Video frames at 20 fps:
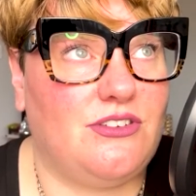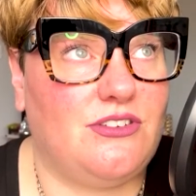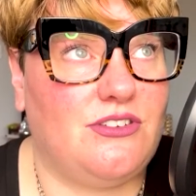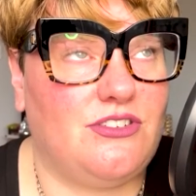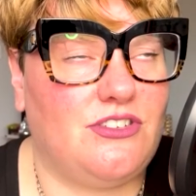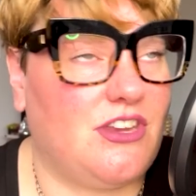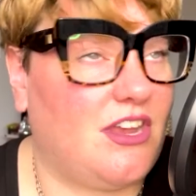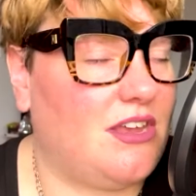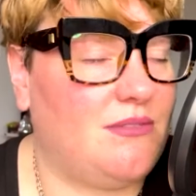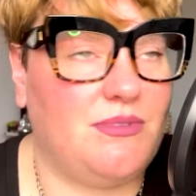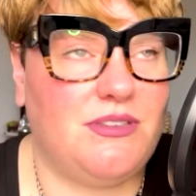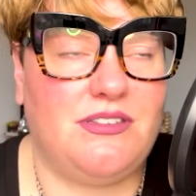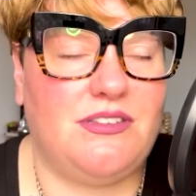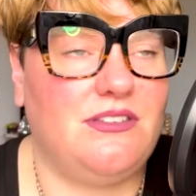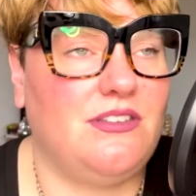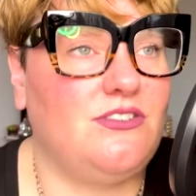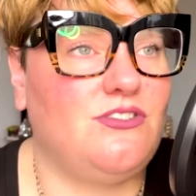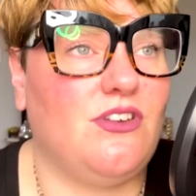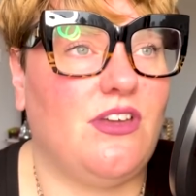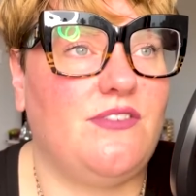shame is in
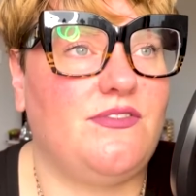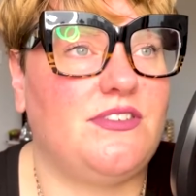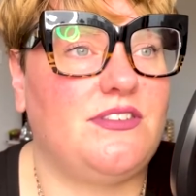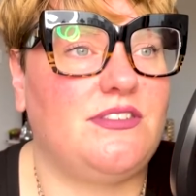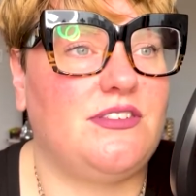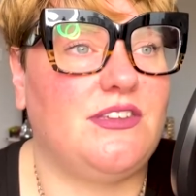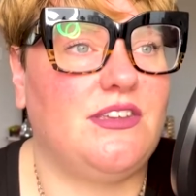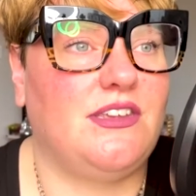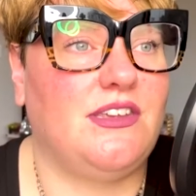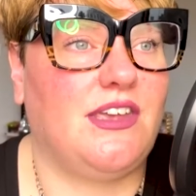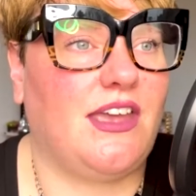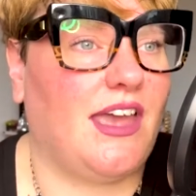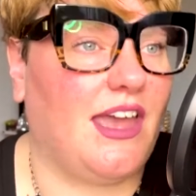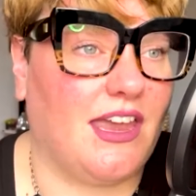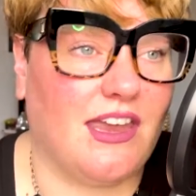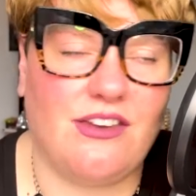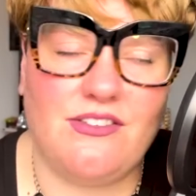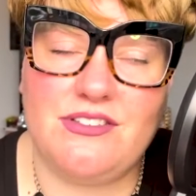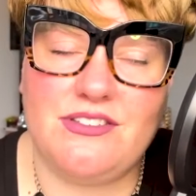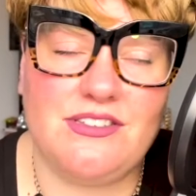the driver's seat,
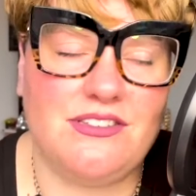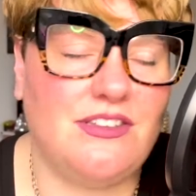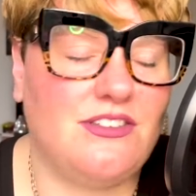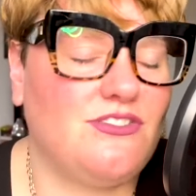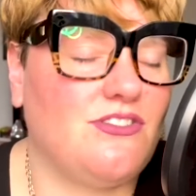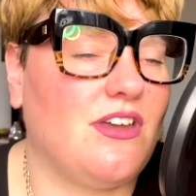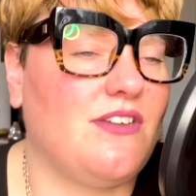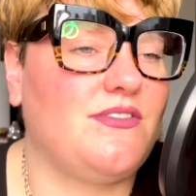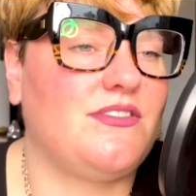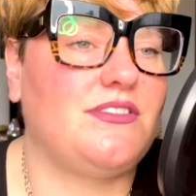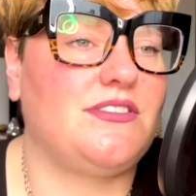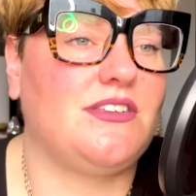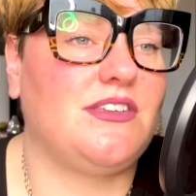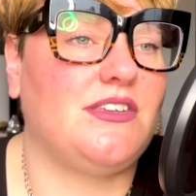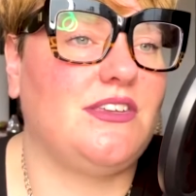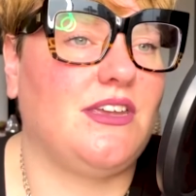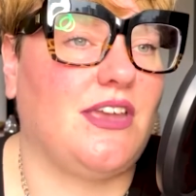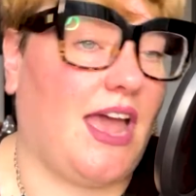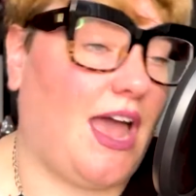anger is in the driver's seat,